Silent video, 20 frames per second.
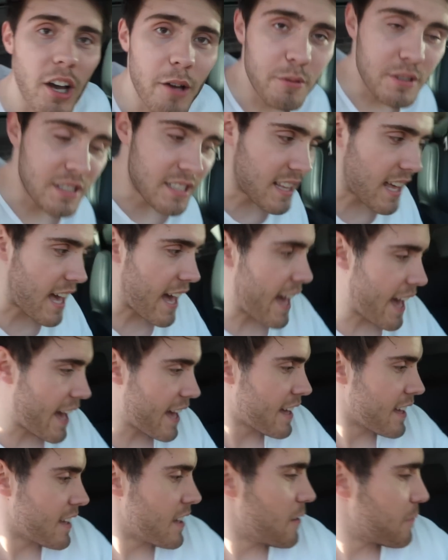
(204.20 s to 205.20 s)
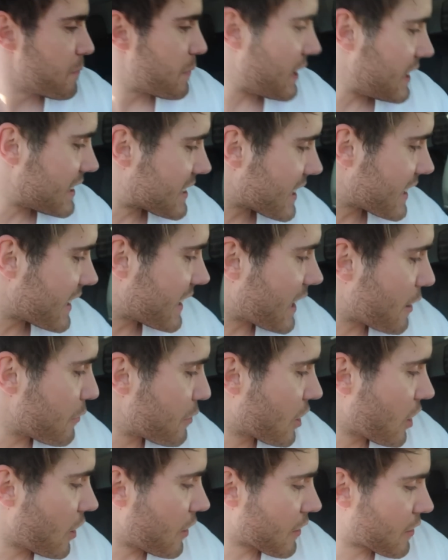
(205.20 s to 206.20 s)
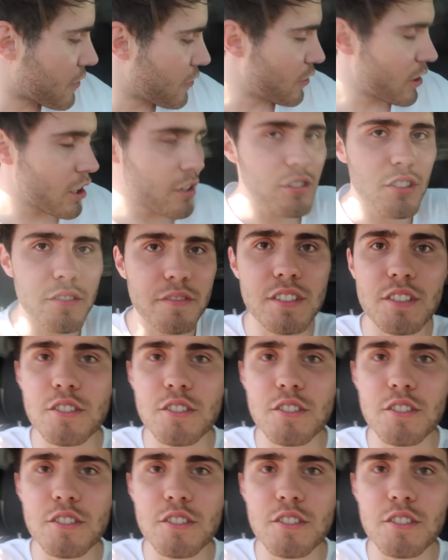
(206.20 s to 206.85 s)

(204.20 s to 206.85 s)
I was there, but he said that they were going through loads of